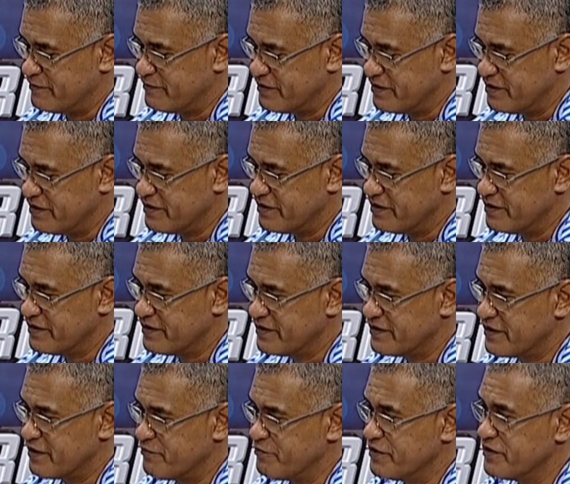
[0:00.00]
It's
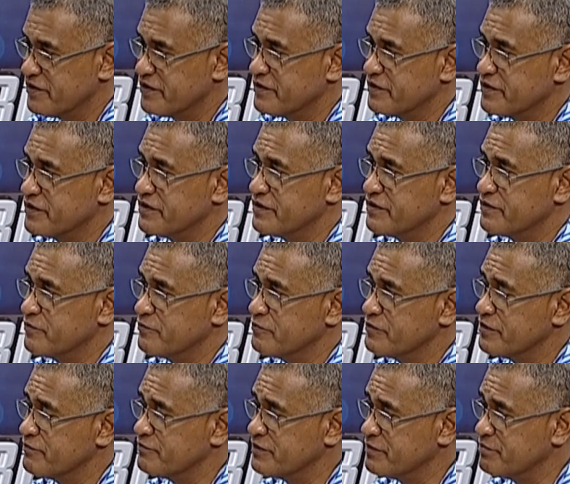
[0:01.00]
something that
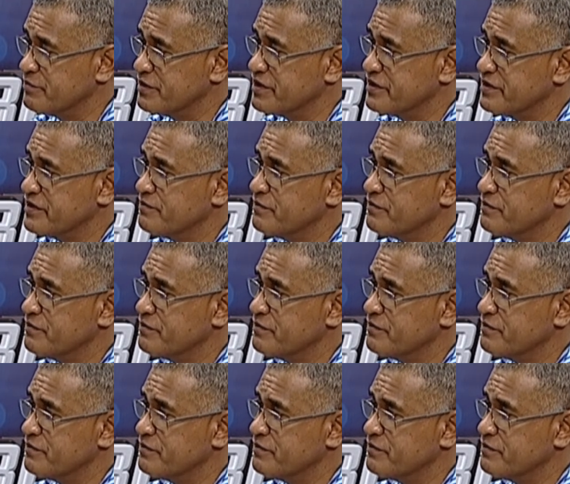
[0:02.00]
we have debated